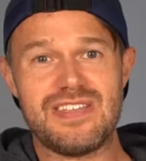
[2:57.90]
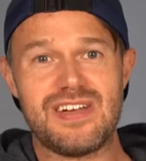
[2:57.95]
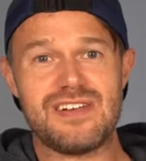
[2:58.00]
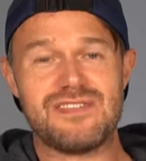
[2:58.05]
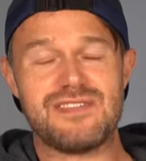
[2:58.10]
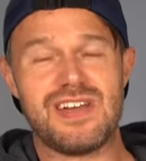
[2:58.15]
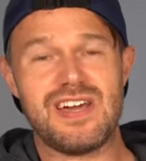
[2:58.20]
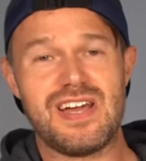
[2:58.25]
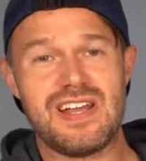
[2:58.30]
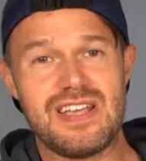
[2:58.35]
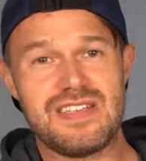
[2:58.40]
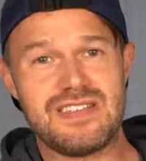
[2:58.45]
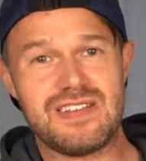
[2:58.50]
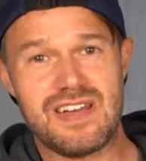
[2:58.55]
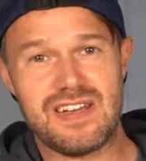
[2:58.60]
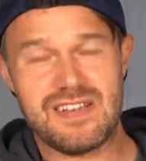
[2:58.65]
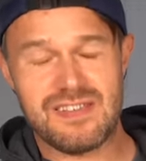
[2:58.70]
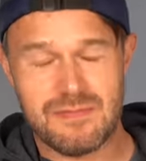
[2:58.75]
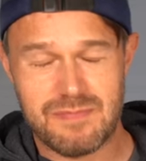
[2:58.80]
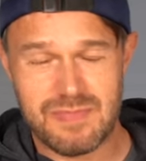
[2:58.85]
those early
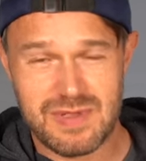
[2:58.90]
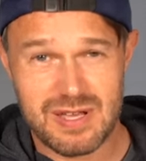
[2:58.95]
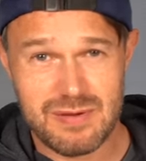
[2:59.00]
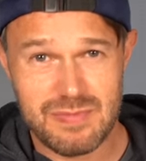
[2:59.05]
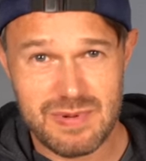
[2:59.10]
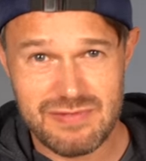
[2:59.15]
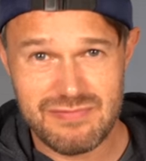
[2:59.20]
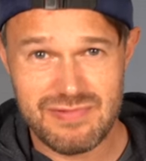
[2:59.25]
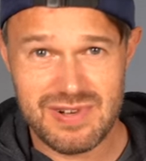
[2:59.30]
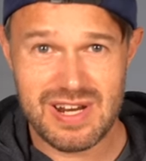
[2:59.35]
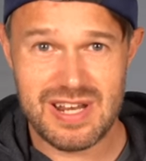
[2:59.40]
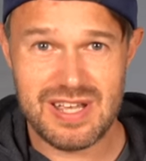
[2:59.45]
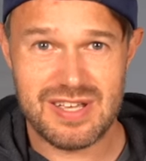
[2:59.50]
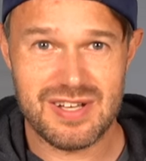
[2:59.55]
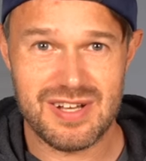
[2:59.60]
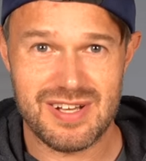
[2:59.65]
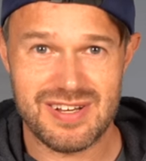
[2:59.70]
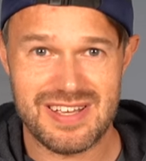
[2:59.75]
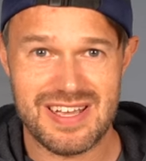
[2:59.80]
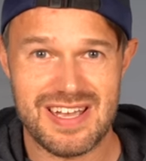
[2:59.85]
days, but they'll be really
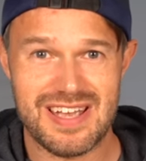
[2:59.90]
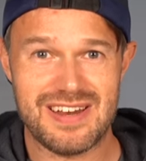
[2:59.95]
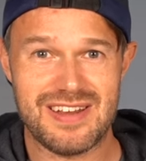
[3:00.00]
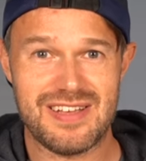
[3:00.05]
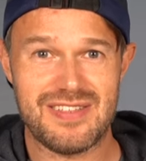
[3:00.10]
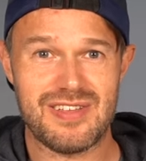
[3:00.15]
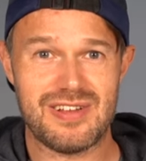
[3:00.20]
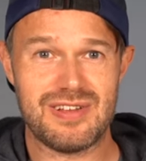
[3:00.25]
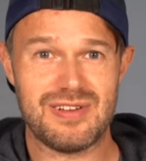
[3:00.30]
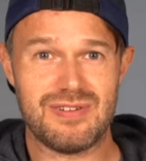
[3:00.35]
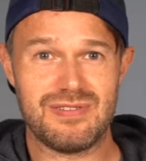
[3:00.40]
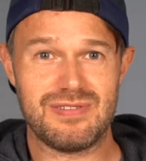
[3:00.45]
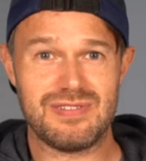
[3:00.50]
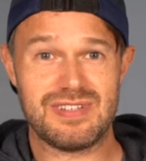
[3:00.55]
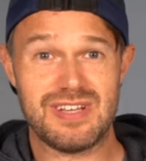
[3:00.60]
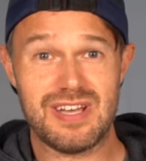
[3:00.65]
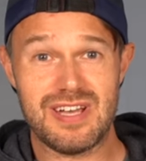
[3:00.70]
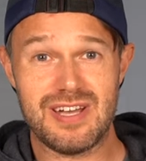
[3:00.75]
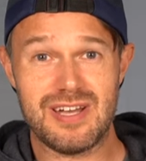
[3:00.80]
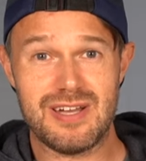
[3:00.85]
good in the long
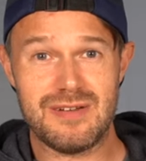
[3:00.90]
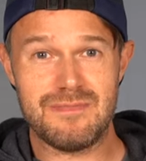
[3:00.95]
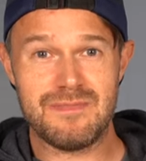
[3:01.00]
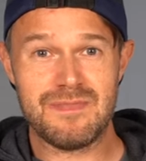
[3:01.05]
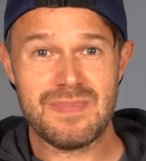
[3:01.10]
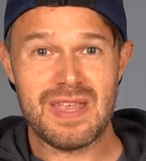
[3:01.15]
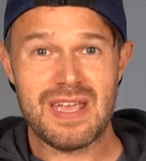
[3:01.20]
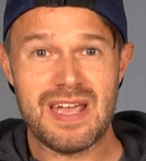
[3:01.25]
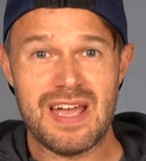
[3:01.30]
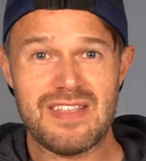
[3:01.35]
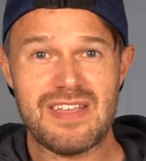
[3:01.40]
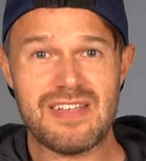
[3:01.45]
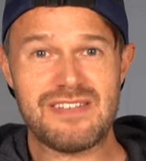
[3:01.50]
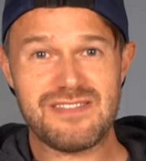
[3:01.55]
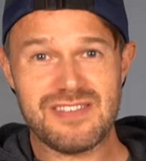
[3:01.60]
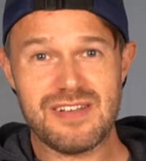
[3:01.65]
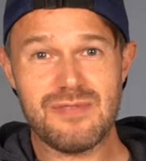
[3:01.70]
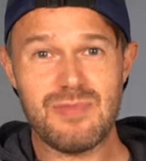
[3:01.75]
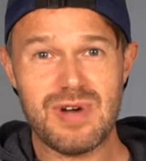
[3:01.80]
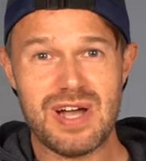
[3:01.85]
term. And then
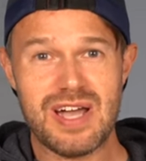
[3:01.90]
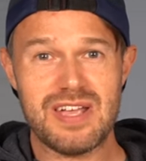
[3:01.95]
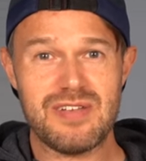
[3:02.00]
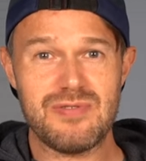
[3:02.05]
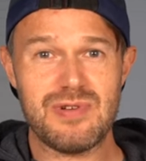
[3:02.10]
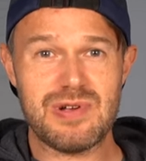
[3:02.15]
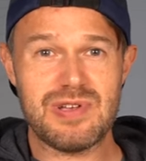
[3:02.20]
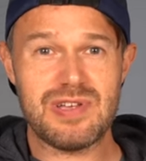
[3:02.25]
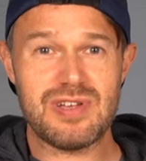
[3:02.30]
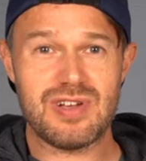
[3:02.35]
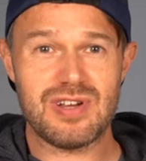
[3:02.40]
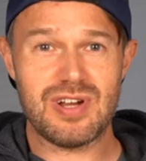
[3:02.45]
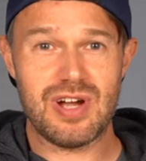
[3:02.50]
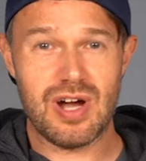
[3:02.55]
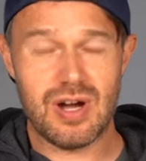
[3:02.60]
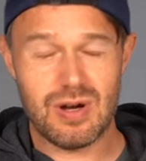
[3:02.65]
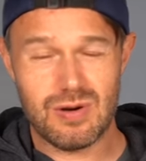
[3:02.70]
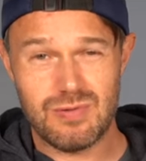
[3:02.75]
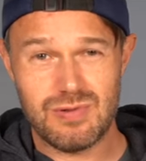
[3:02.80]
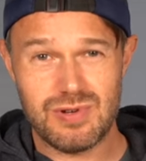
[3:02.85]
somewhere where you can
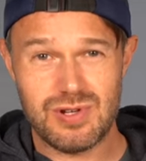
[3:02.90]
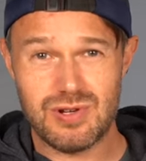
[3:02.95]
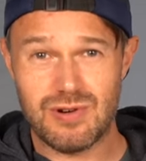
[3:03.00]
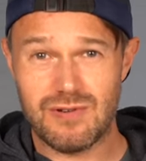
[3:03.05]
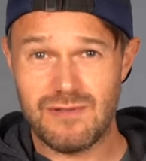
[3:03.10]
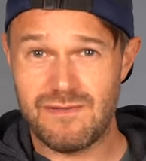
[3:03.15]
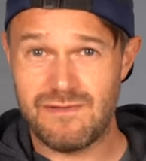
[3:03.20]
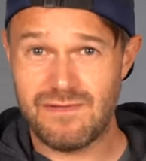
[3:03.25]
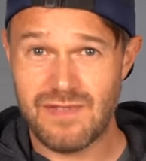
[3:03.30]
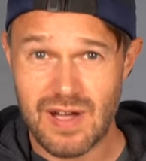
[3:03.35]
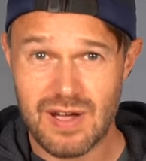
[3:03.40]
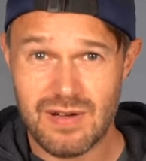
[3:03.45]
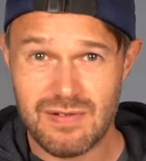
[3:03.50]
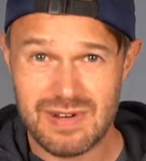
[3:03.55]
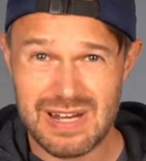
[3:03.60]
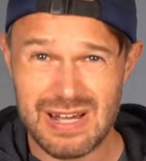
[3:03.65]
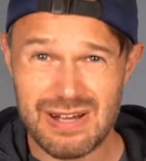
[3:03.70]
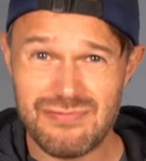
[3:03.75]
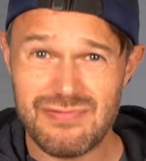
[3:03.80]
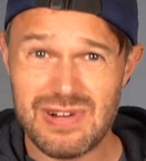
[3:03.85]
hold your phone.
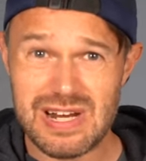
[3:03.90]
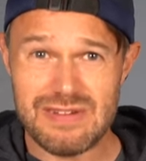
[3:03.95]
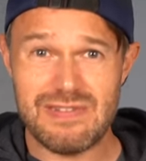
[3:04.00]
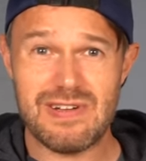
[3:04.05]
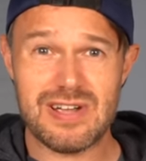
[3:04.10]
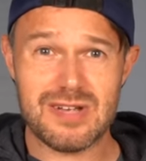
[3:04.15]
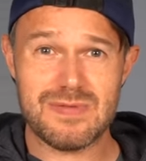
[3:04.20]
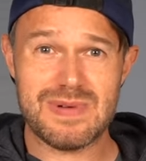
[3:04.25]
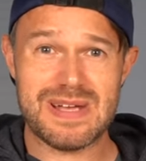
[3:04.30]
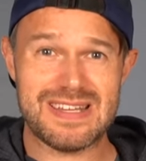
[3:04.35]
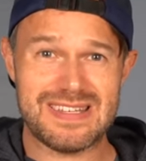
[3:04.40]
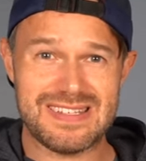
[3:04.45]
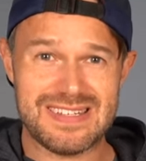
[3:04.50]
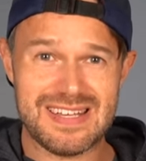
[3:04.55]
Now, I'd really recommend